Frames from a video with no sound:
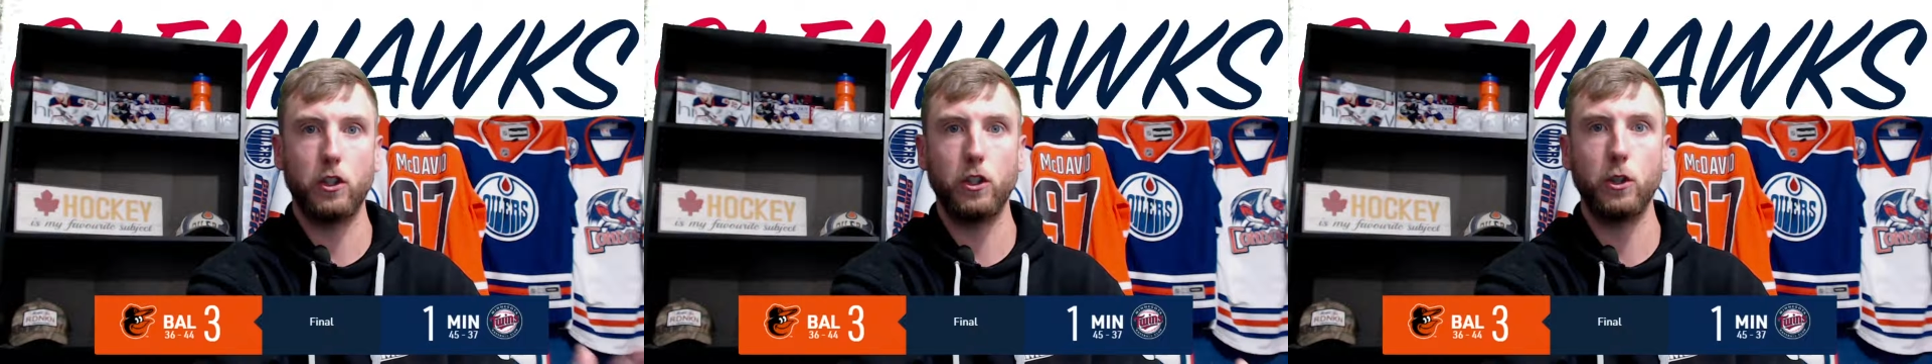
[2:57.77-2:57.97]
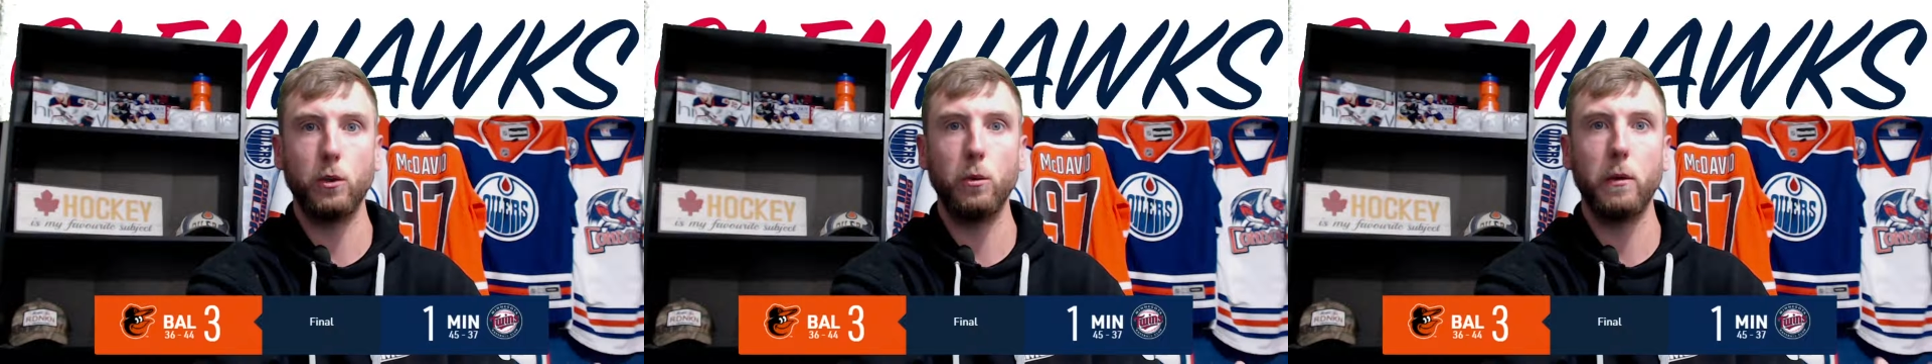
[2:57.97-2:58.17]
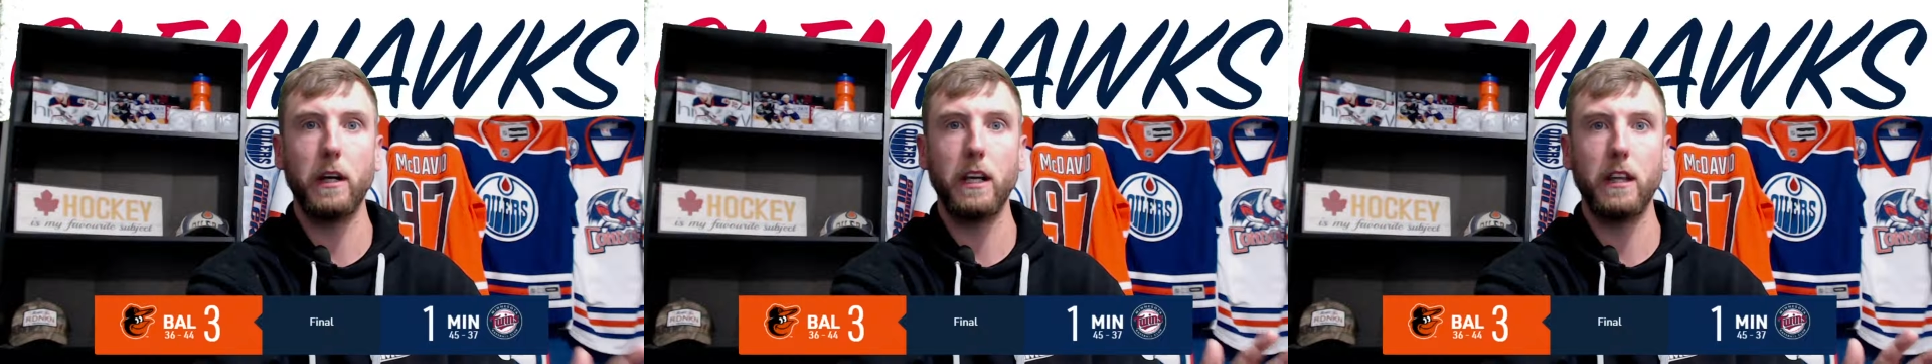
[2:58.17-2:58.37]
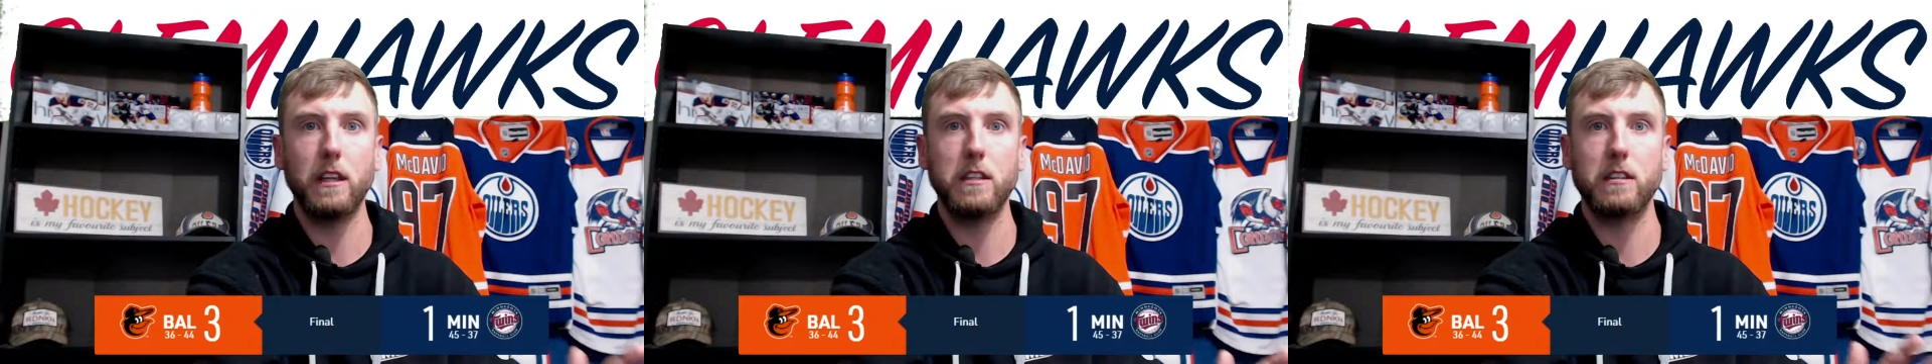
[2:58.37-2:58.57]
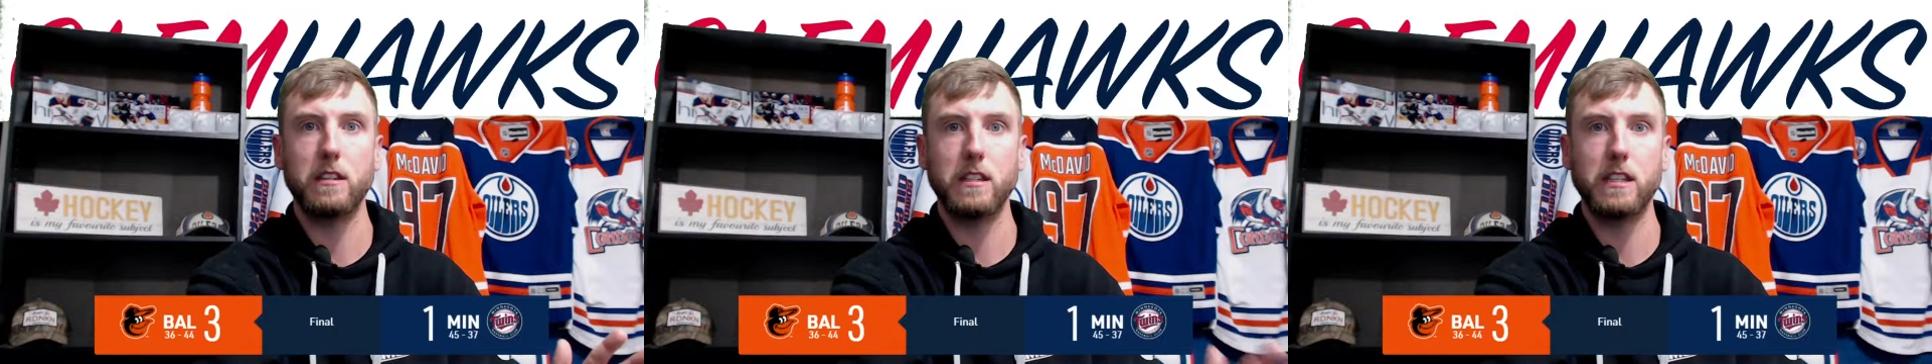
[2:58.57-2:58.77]
two in
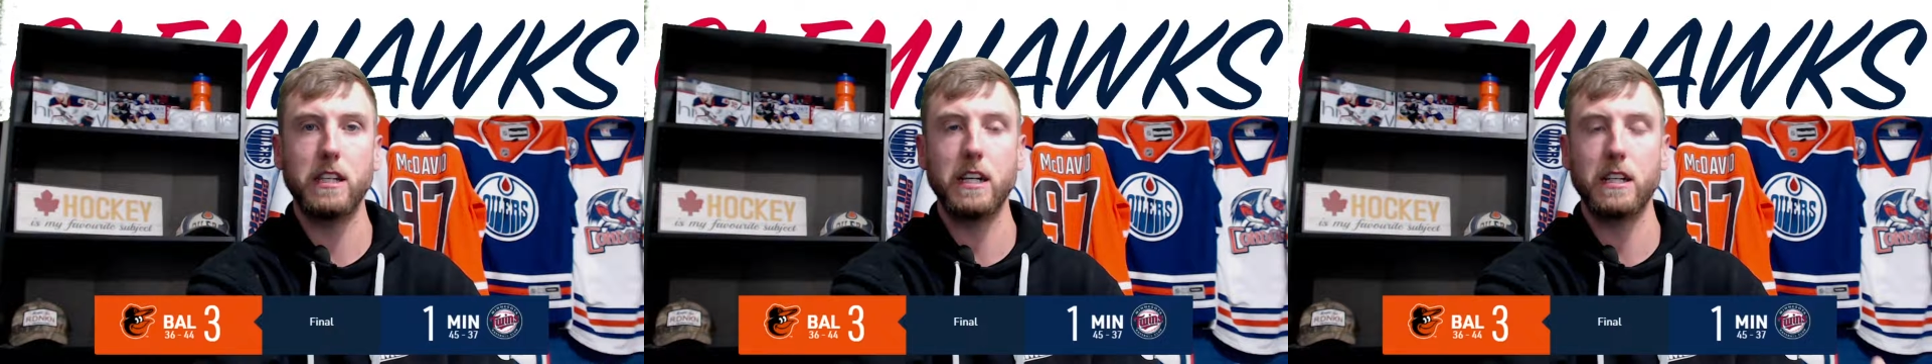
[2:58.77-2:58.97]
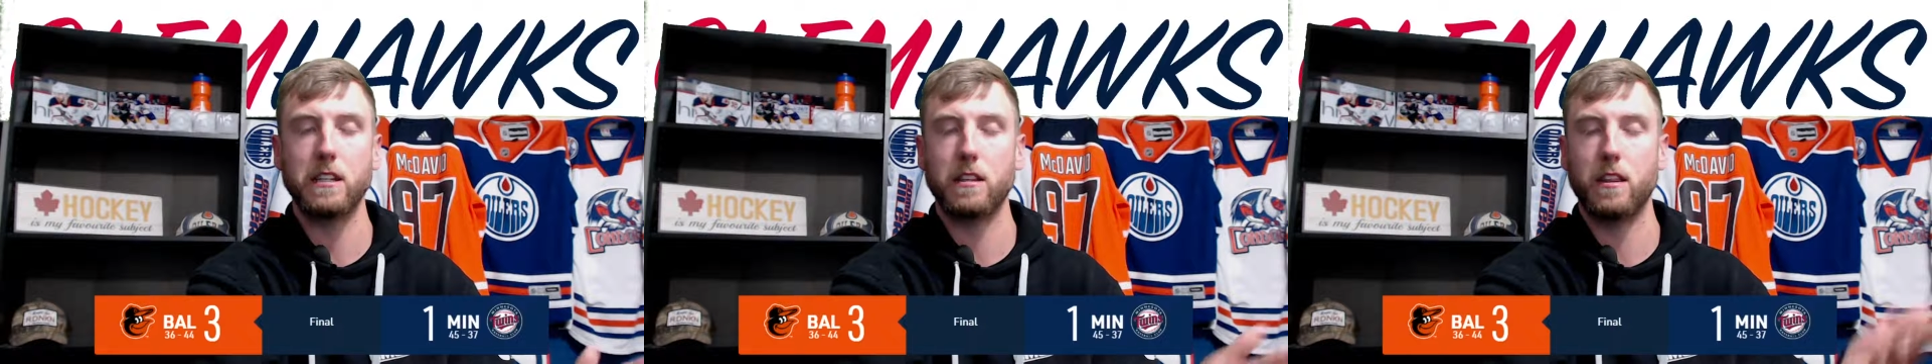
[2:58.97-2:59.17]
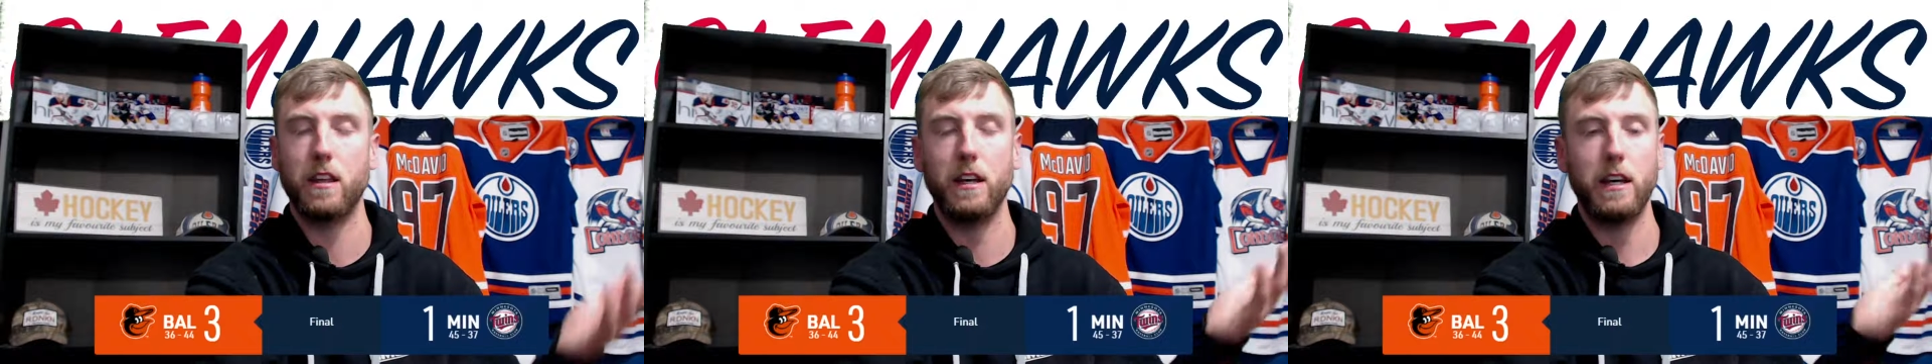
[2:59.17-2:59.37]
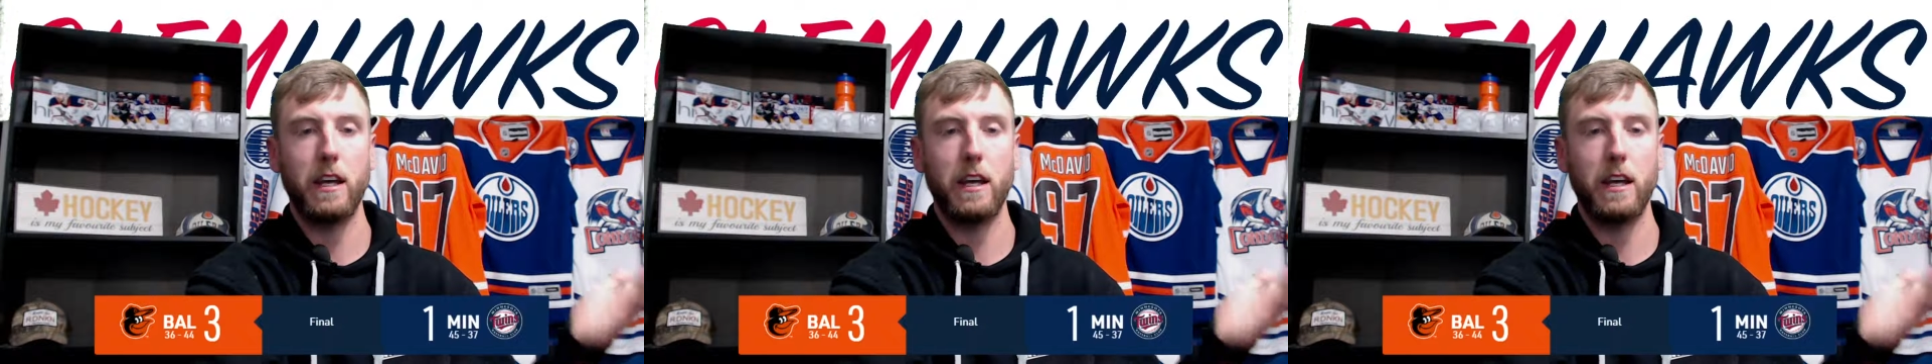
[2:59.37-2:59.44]
the sixth.